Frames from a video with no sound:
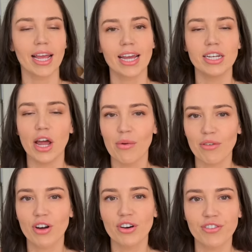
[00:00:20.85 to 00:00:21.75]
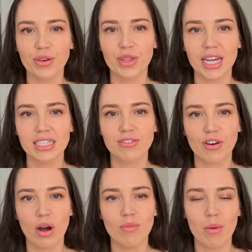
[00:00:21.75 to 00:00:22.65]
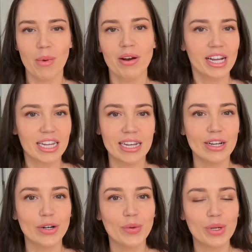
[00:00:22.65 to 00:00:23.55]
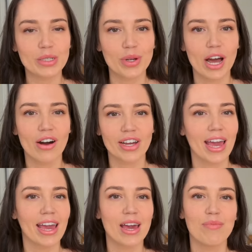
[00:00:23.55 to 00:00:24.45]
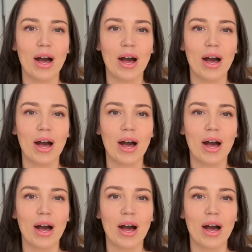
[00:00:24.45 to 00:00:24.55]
Like, I know I've got a few things from American Eagle, which we can't get here,